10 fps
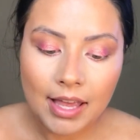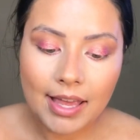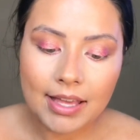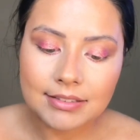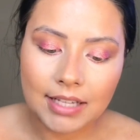
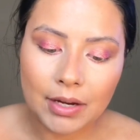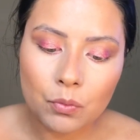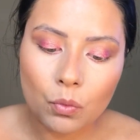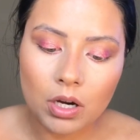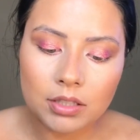And I
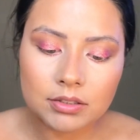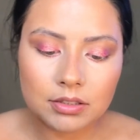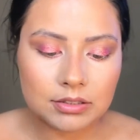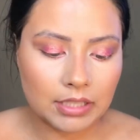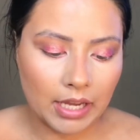want to
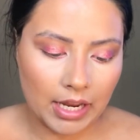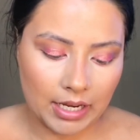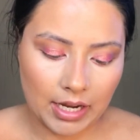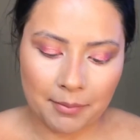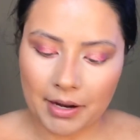
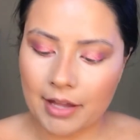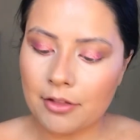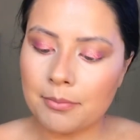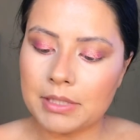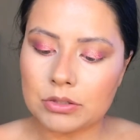take, I'm
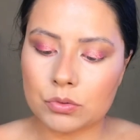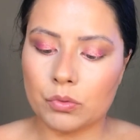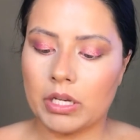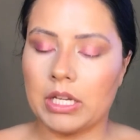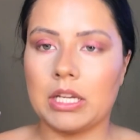either
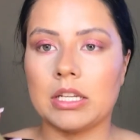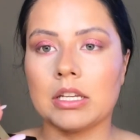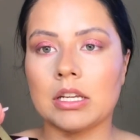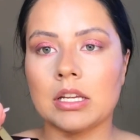between